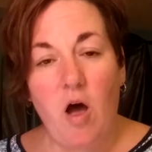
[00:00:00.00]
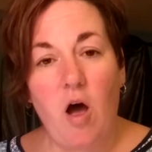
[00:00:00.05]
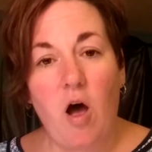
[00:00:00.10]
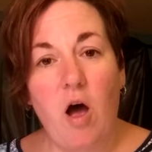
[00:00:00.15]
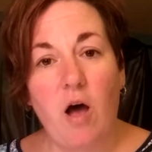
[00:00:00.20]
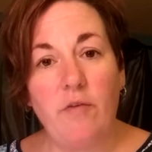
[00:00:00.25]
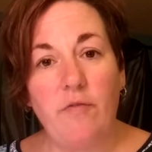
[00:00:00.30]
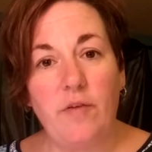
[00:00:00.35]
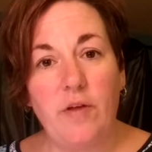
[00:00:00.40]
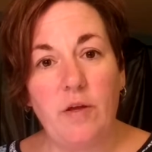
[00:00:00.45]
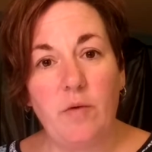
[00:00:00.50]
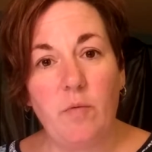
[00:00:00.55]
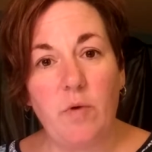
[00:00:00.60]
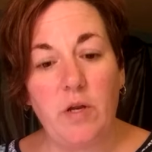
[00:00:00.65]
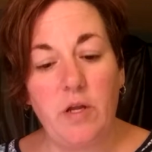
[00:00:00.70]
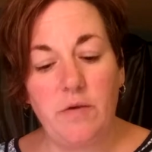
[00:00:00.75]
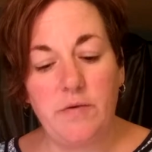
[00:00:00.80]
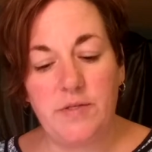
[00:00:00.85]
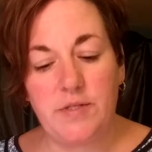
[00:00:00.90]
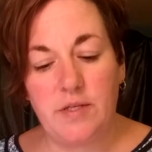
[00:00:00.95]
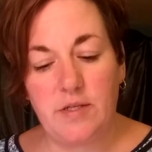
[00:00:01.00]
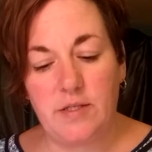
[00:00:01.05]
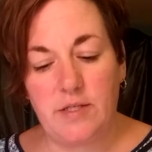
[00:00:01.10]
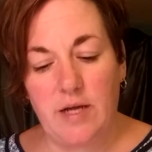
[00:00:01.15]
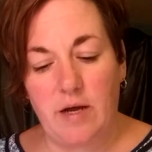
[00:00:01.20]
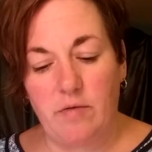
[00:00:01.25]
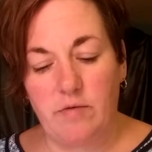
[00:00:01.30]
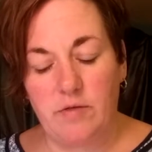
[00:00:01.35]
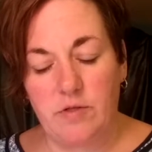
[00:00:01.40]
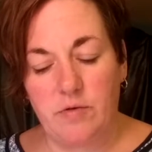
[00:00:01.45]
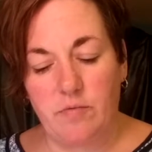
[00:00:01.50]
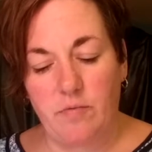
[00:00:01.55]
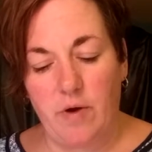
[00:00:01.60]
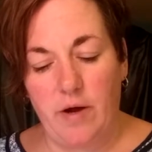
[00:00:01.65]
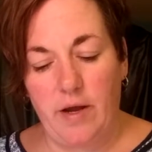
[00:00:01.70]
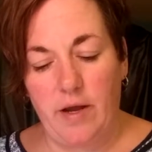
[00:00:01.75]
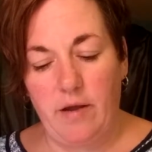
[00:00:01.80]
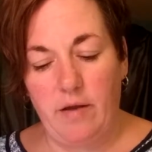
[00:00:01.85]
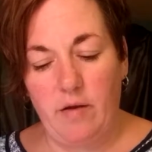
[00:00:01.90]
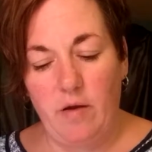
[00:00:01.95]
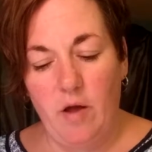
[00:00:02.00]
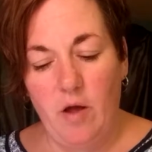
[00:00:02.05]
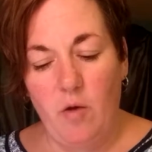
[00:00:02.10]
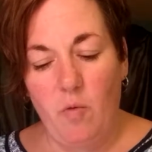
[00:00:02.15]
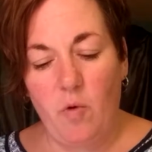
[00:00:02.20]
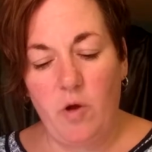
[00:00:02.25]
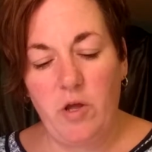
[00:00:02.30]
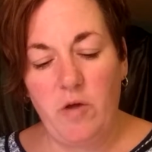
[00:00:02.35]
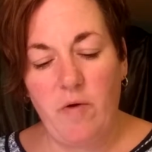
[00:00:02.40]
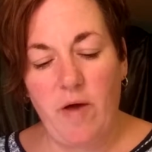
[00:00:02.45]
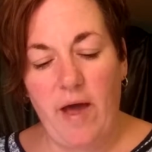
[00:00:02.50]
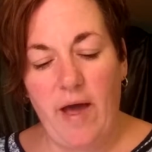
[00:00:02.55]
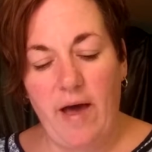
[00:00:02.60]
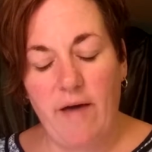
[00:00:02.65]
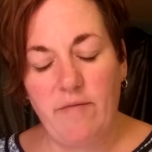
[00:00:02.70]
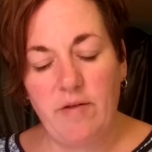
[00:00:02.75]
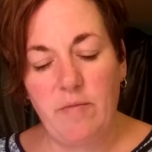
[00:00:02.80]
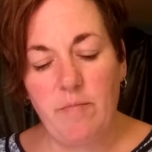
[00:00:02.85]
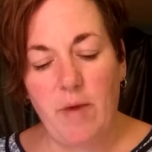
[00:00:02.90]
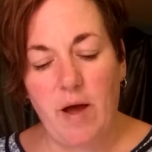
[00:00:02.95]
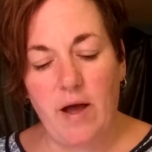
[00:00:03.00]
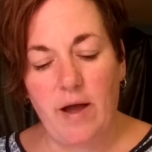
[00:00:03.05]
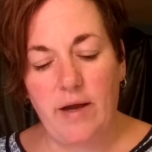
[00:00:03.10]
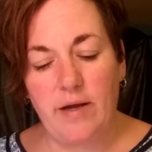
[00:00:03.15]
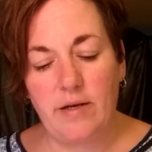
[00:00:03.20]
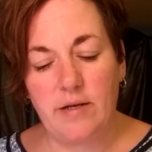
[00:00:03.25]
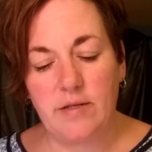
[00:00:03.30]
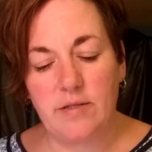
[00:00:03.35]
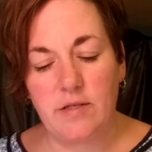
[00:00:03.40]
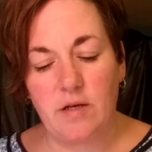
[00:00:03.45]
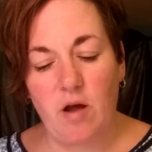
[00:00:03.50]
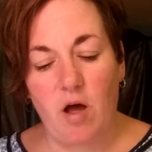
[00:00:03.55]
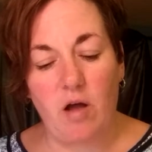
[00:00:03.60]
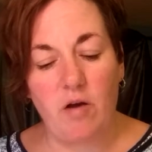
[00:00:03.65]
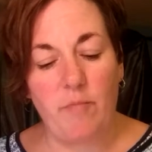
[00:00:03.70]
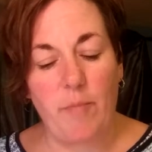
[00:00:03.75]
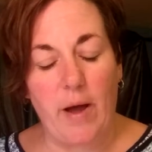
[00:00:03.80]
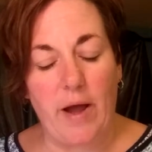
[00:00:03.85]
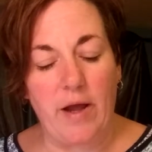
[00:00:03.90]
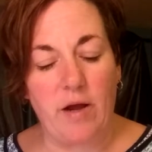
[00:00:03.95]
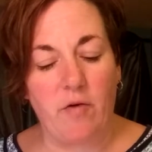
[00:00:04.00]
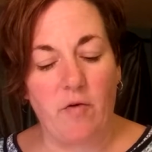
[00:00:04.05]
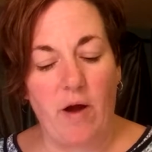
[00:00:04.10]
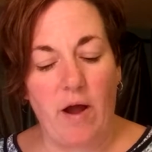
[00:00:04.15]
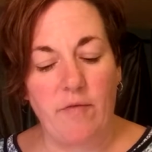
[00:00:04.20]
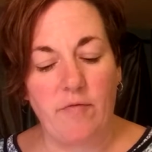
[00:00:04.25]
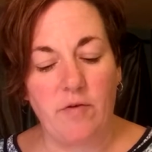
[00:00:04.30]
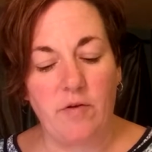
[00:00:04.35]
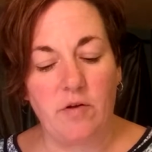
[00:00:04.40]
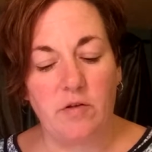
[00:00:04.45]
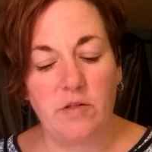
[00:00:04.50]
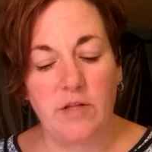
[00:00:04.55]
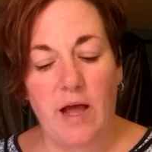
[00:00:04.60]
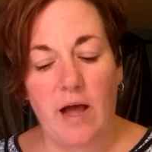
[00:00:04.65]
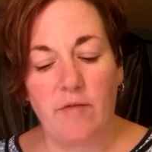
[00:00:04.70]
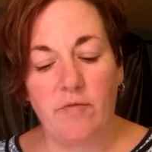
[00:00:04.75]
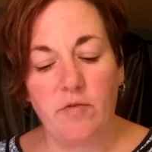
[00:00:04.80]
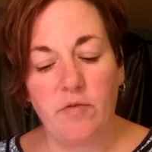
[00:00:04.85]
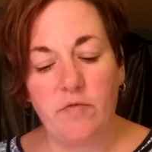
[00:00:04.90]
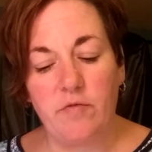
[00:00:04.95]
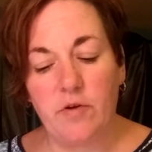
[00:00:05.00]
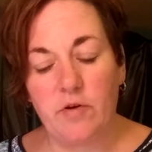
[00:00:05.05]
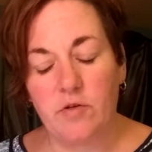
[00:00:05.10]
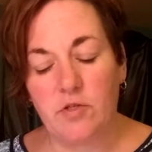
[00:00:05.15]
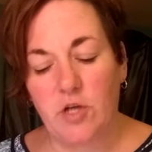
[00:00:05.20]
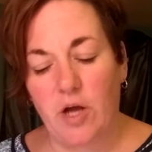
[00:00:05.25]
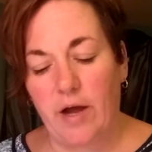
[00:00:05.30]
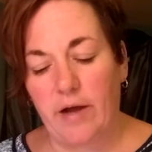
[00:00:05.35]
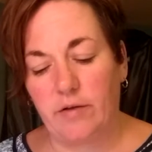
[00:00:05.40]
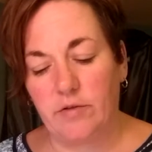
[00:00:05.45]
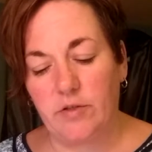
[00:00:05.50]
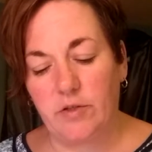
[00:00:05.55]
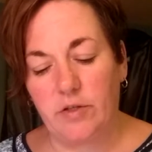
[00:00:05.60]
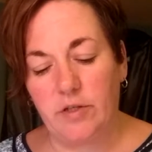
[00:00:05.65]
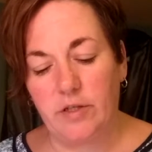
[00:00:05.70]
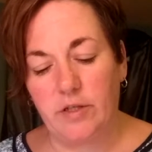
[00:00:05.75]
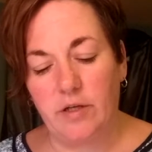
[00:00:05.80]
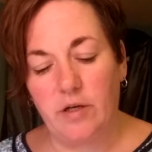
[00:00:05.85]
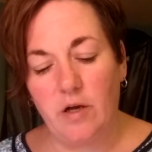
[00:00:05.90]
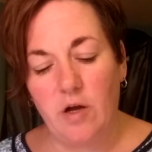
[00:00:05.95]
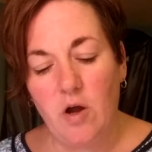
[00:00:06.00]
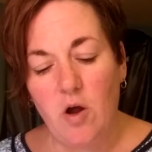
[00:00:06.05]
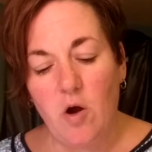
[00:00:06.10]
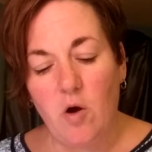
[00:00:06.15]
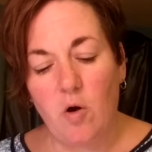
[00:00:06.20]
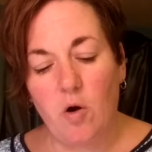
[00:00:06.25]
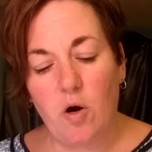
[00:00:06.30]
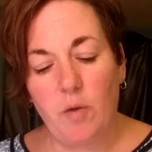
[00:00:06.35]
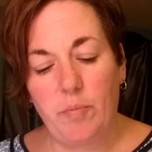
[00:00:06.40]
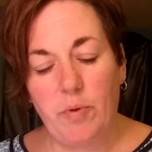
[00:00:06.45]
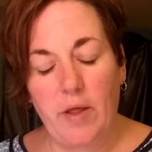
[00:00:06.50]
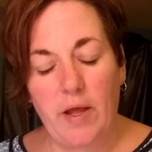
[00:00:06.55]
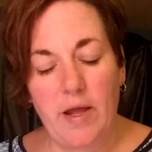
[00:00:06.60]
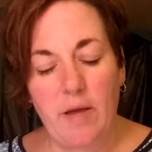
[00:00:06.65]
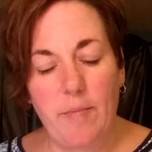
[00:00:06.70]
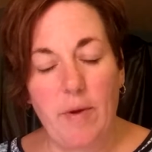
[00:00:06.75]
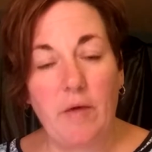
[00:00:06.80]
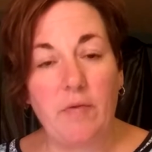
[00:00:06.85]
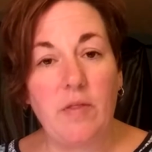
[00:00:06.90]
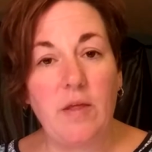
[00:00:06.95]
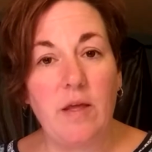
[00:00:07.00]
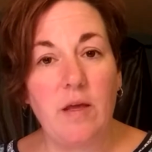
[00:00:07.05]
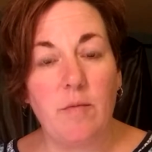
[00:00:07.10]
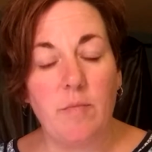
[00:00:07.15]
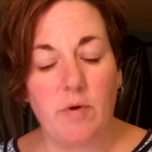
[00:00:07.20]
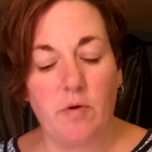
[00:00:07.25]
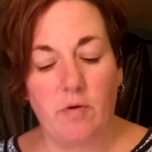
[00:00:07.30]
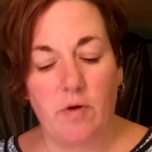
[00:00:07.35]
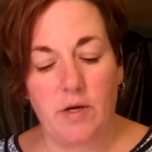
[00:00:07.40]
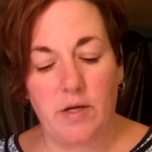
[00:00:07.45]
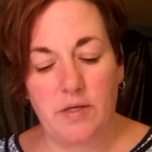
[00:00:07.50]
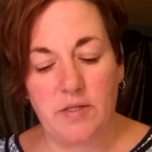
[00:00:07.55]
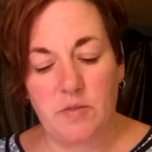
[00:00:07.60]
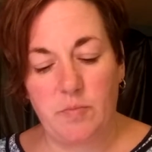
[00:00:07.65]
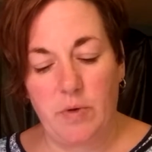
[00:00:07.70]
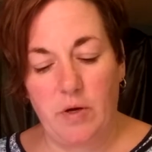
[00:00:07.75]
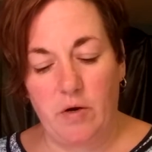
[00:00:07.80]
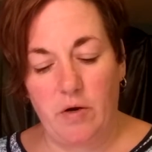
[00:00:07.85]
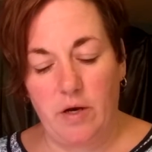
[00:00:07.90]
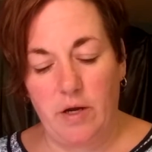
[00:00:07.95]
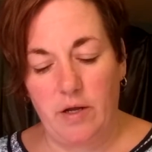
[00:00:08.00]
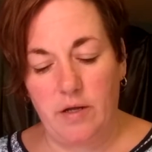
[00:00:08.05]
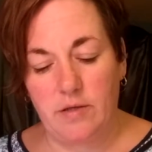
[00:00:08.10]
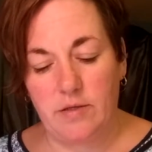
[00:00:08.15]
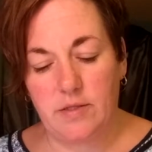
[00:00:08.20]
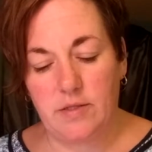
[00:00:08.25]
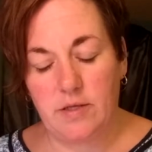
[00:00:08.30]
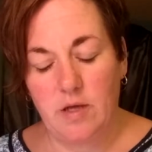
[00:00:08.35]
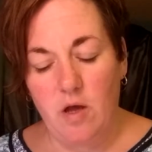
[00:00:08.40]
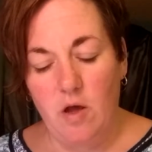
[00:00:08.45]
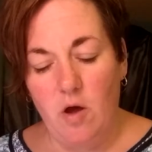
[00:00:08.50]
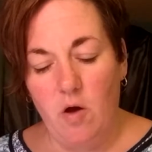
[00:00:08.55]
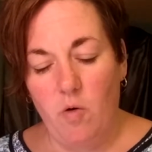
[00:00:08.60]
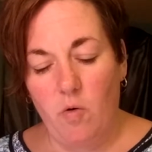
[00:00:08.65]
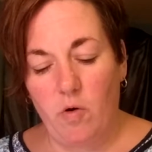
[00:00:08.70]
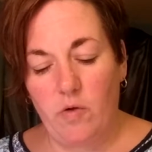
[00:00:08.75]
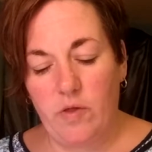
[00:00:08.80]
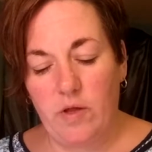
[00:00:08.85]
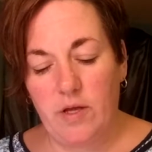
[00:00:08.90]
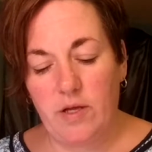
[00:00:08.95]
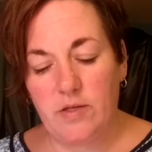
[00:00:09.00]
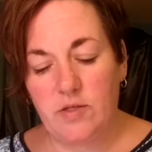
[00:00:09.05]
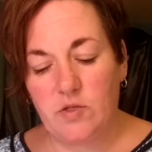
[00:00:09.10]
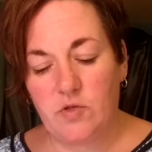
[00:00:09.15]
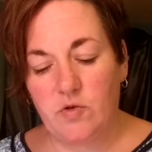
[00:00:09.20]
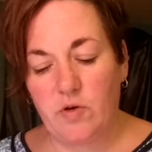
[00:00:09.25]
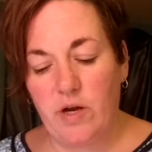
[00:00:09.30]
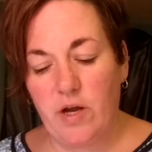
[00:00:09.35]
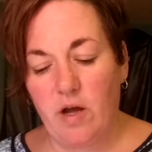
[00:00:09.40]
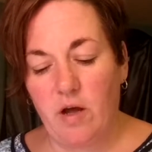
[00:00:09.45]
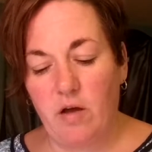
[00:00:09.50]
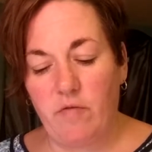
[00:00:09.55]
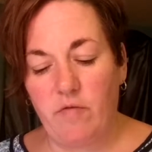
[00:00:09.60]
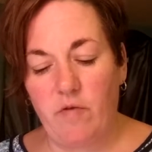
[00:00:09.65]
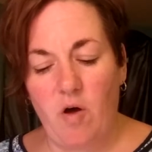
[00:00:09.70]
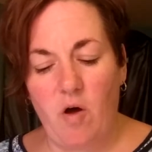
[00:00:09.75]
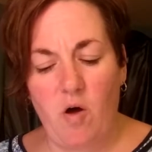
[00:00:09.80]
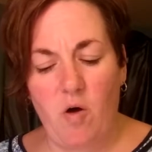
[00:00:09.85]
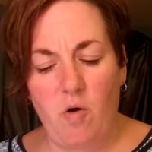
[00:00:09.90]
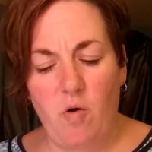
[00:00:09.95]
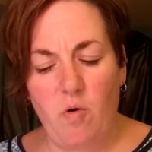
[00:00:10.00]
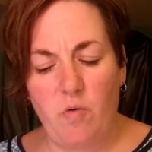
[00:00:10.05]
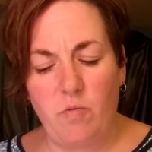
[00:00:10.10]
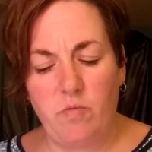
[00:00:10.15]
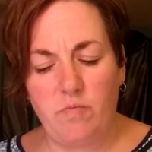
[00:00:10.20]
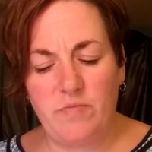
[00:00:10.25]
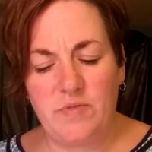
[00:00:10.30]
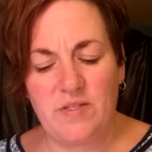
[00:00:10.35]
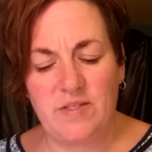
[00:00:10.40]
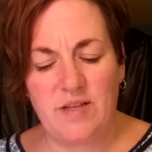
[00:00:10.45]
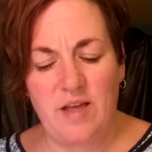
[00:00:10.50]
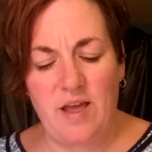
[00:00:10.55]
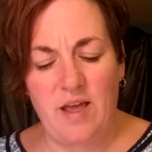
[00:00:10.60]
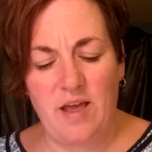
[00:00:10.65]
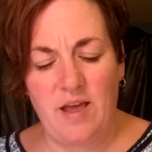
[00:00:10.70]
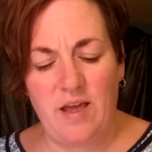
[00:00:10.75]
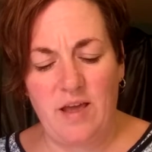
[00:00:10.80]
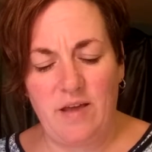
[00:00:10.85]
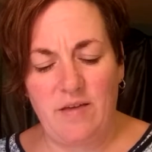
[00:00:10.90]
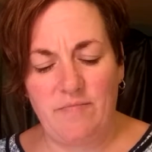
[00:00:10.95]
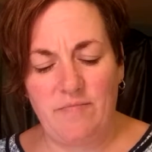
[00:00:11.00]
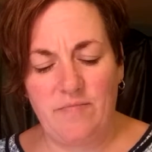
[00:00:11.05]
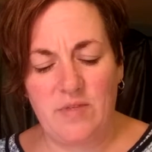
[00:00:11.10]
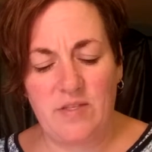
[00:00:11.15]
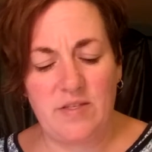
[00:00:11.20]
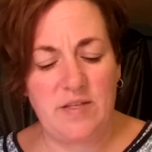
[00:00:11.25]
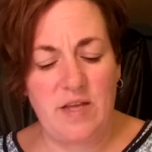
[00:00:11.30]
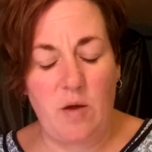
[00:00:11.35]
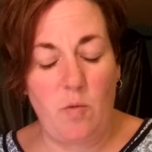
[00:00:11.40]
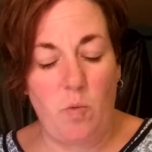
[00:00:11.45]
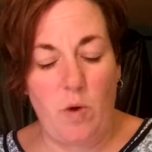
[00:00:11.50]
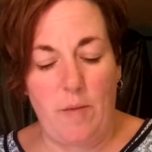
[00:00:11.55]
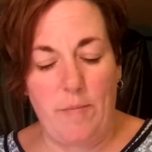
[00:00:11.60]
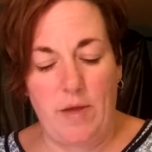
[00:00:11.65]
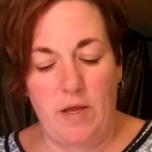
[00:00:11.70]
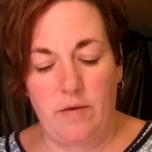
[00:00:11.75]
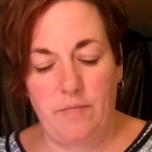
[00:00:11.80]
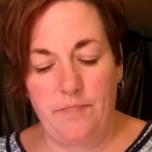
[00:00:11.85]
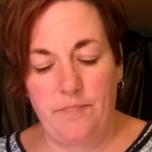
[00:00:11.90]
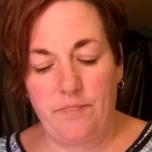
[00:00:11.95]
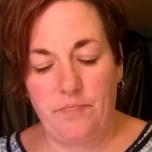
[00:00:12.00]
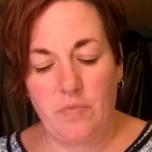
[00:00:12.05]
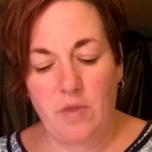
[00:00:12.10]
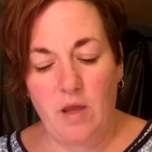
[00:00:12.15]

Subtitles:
Often when you sit down to write, what you have in mind is an autobiographical novel of your childhood, or a play about the immigrant experience, or the history of, say women.